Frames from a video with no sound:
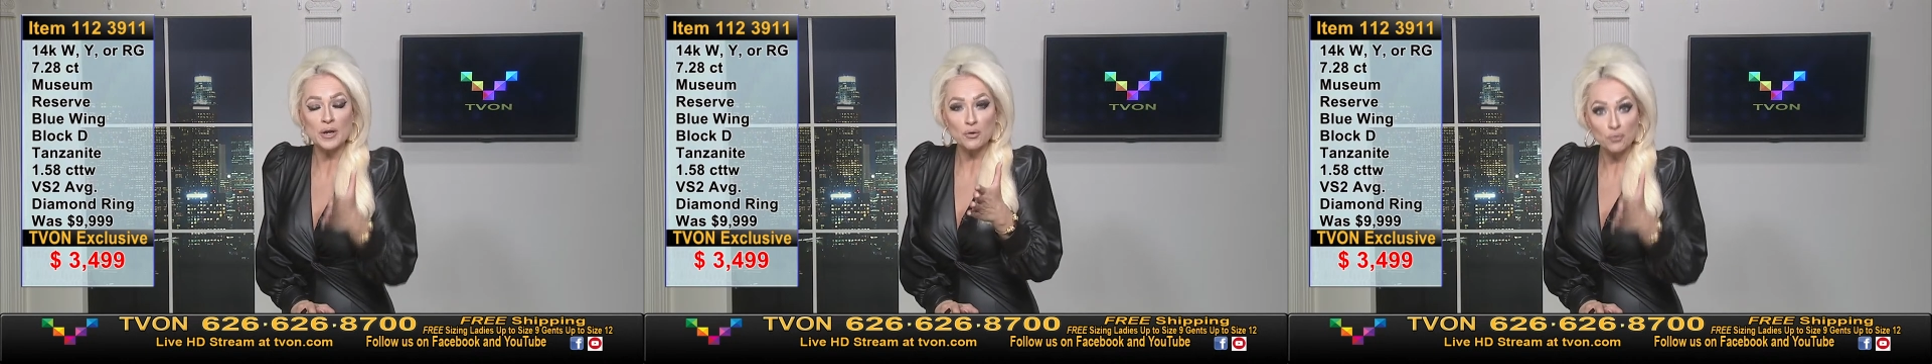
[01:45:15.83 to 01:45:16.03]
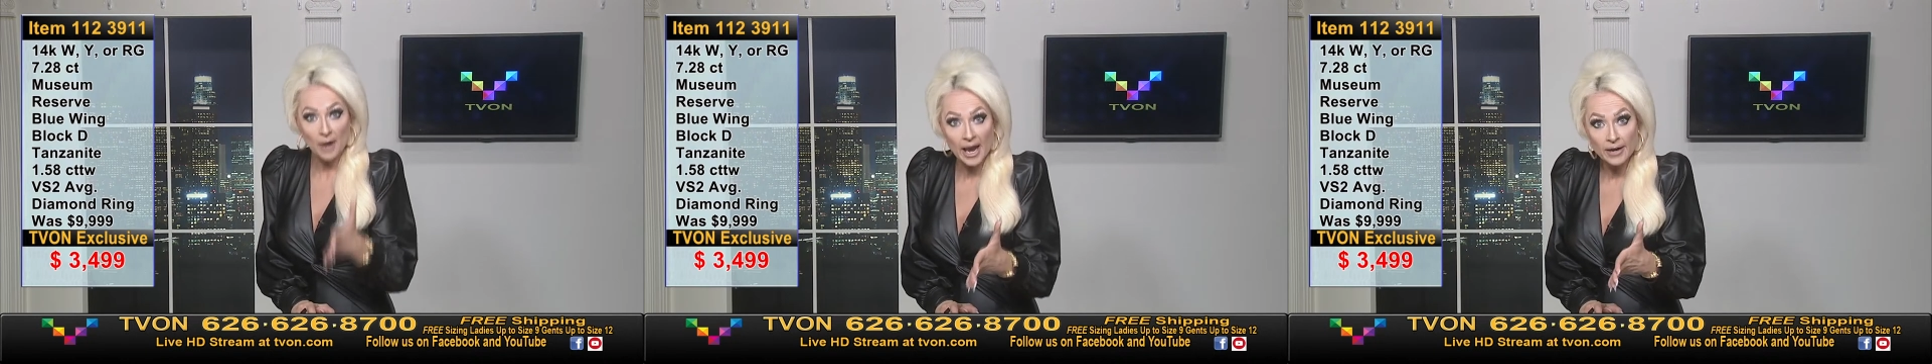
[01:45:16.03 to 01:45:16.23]

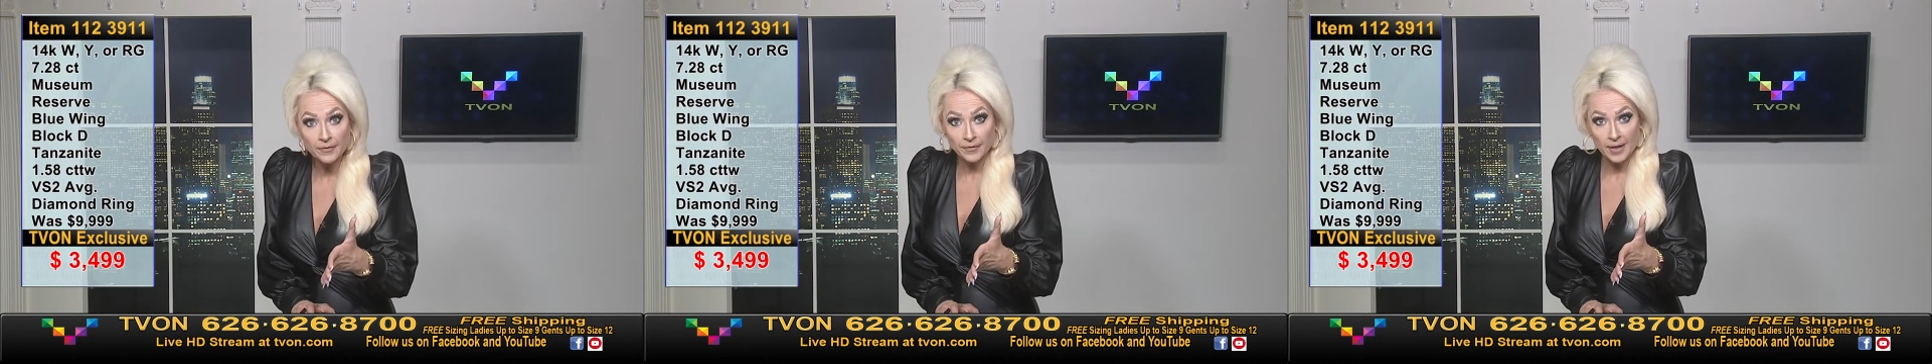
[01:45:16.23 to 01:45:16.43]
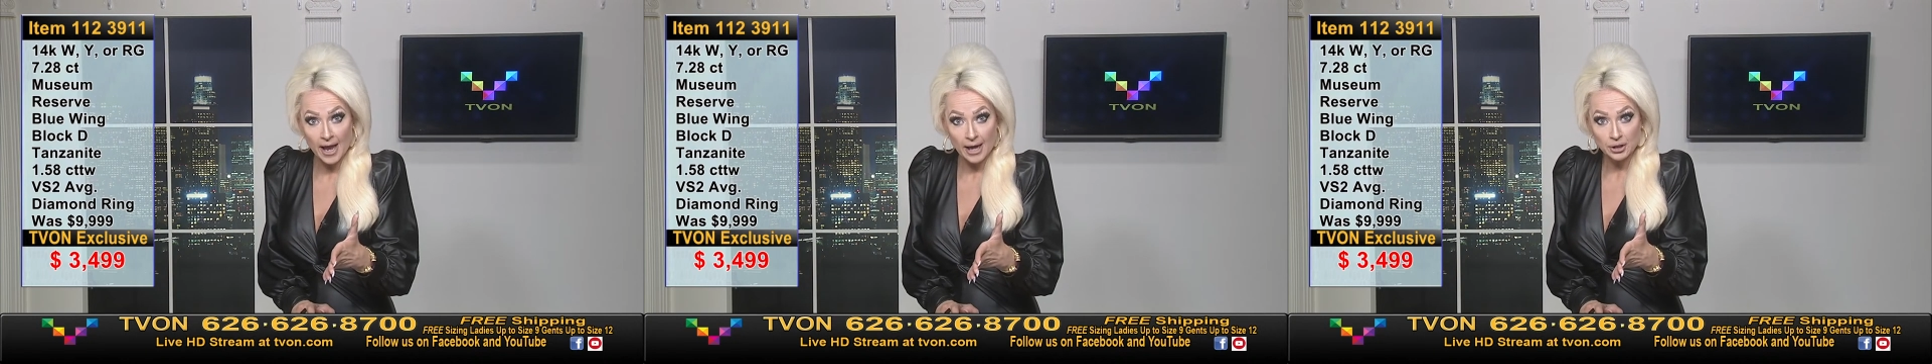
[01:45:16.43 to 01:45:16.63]
red
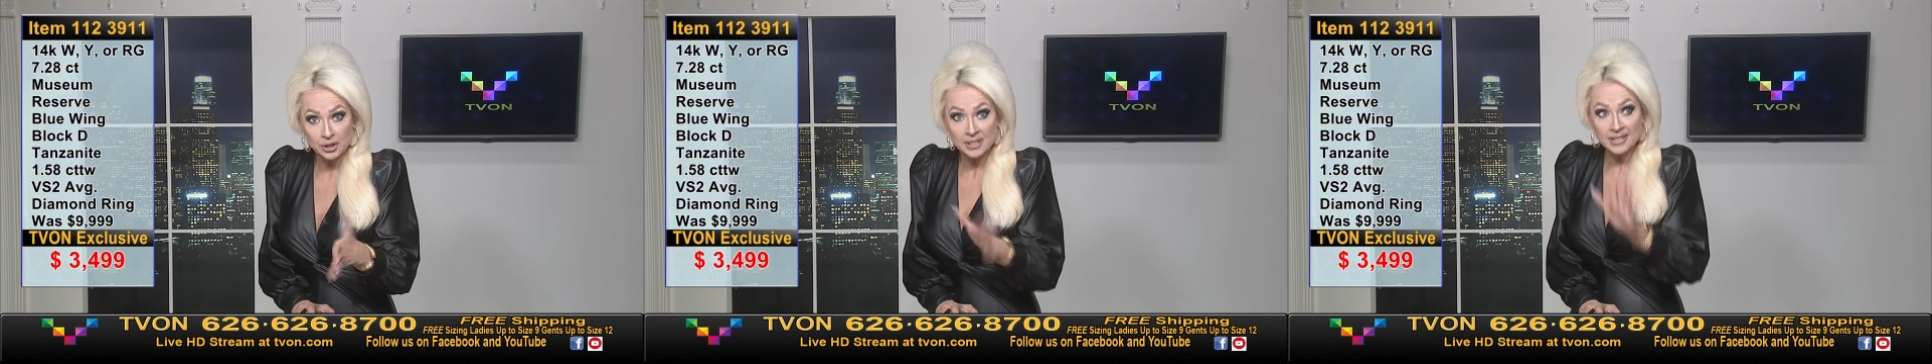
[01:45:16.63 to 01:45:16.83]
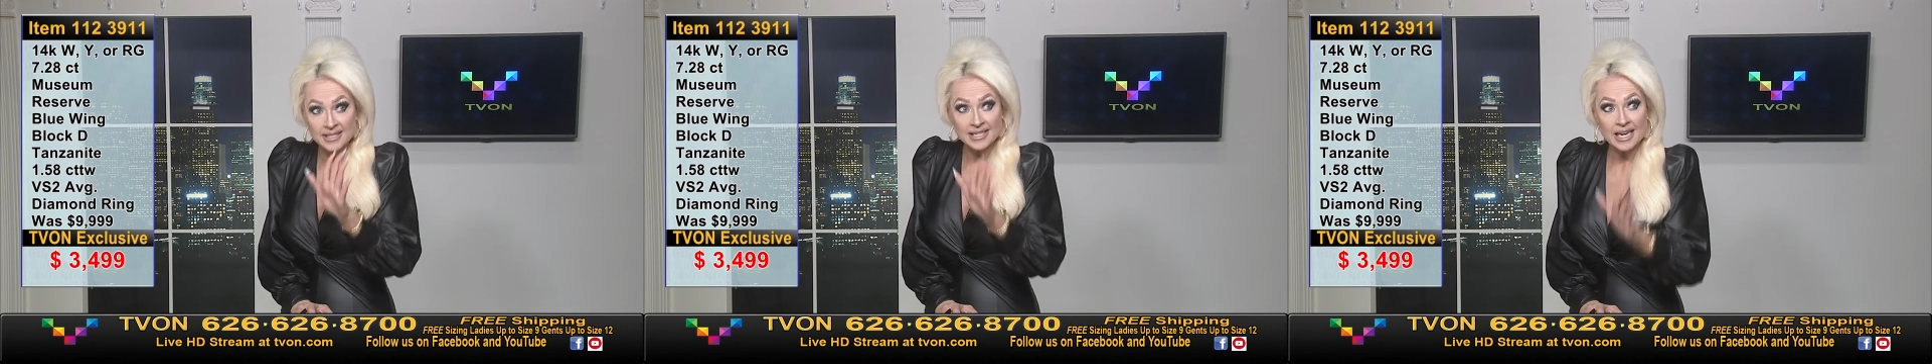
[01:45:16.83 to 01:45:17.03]
flash
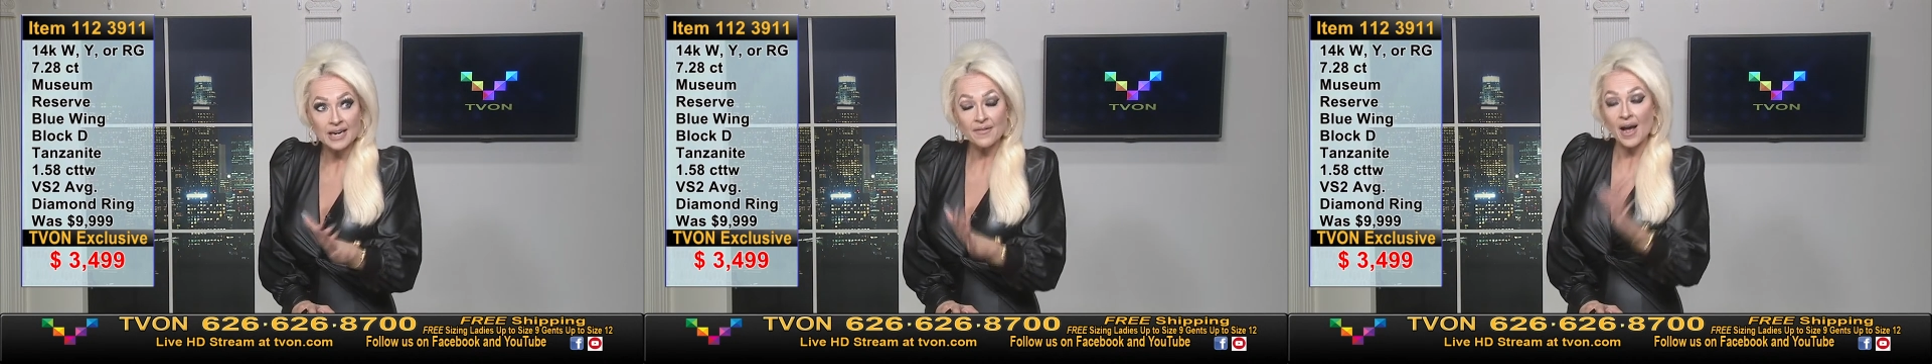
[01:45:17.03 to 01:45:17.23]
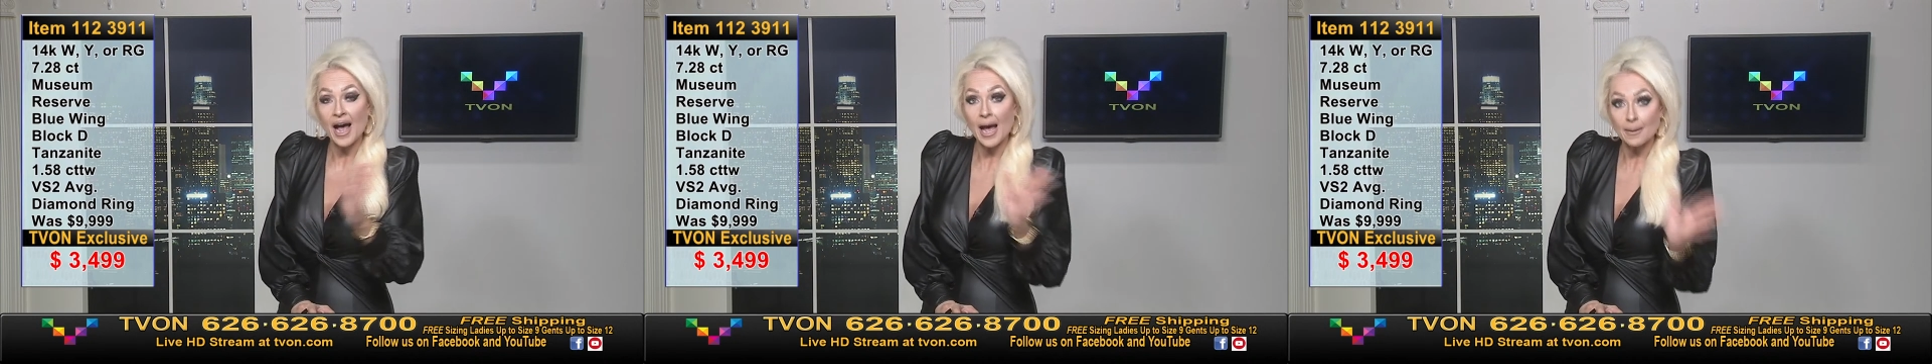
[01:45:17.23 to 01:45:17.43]
instead of
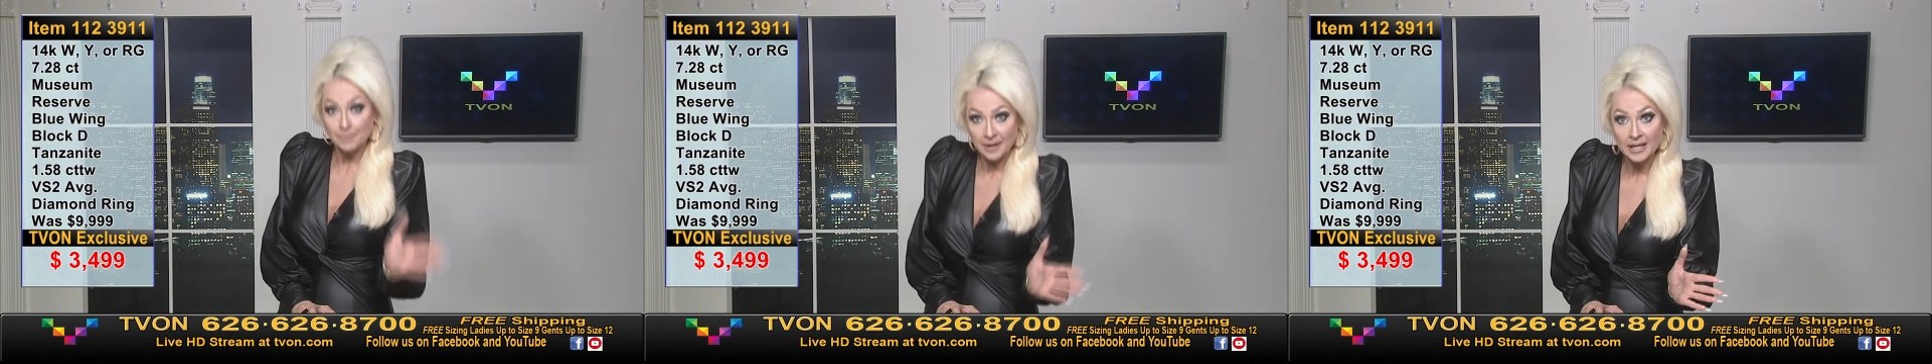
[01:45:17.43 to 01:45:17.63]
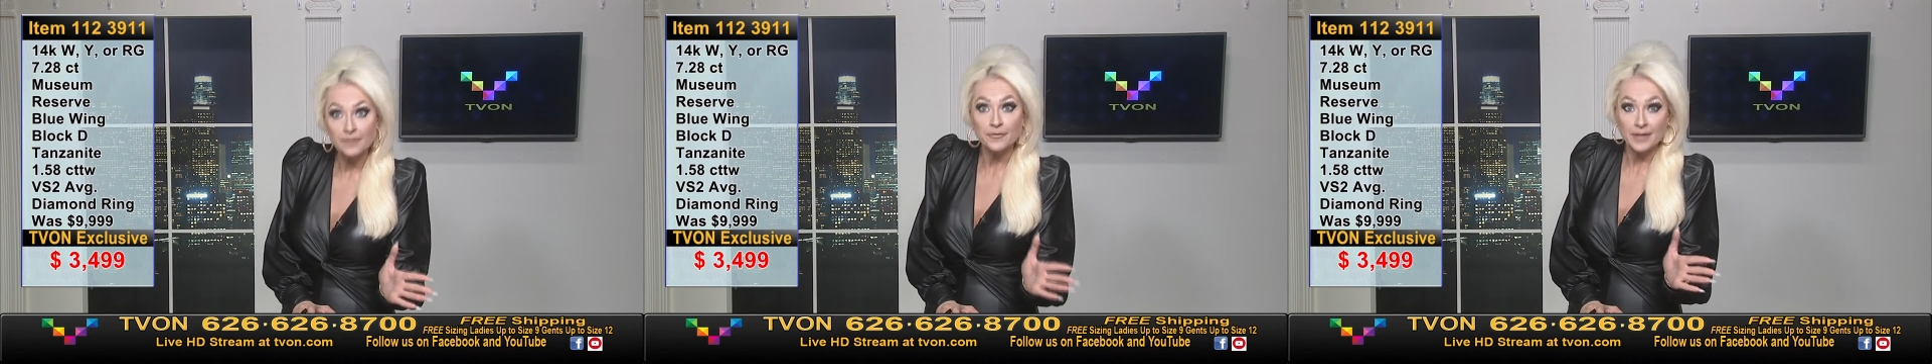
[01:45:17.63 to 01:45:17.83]
a hot
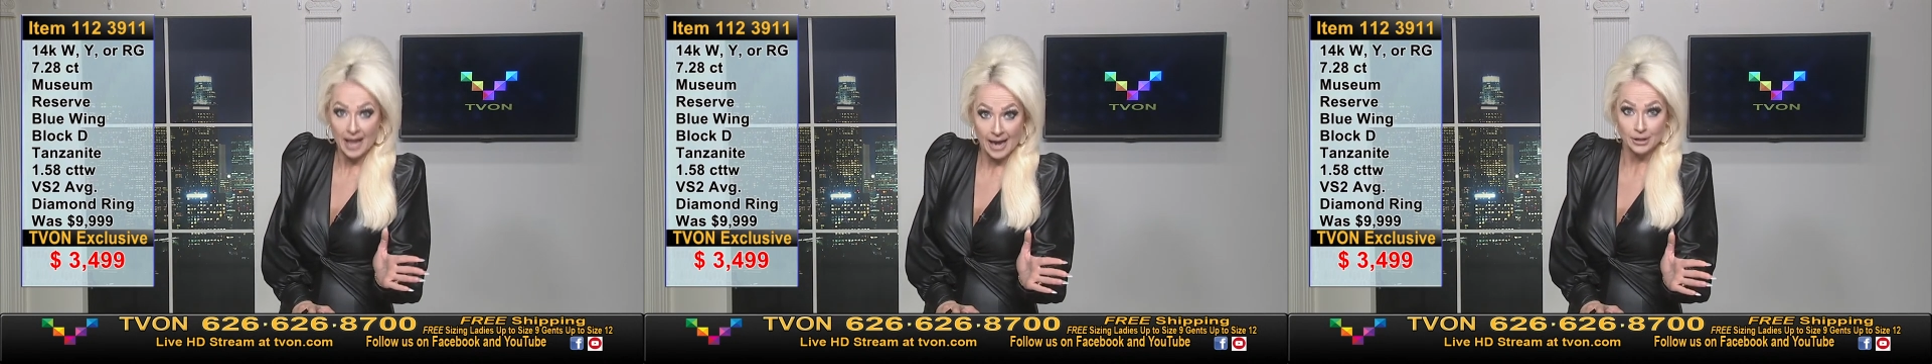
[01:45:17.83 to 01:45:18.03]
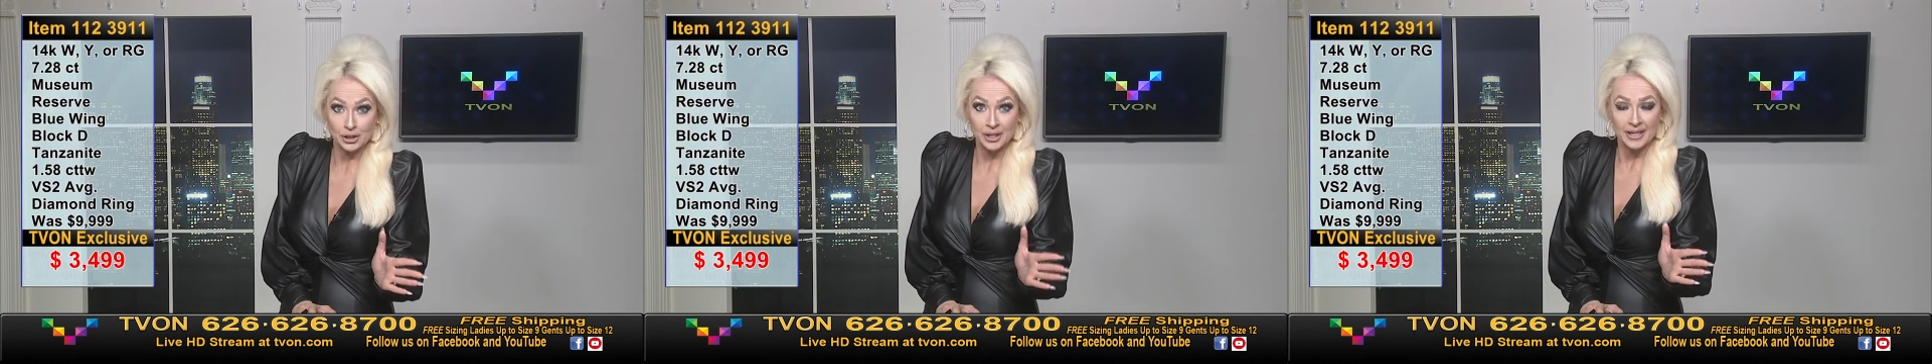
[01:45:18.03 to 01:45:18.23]
pink
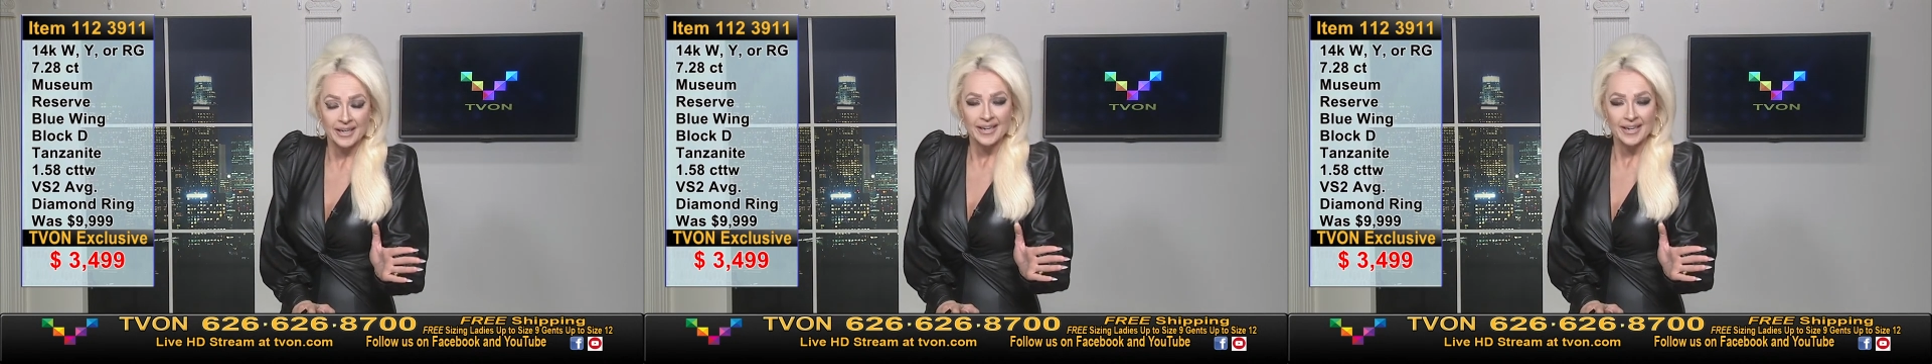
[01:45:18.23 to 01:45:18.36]
flash.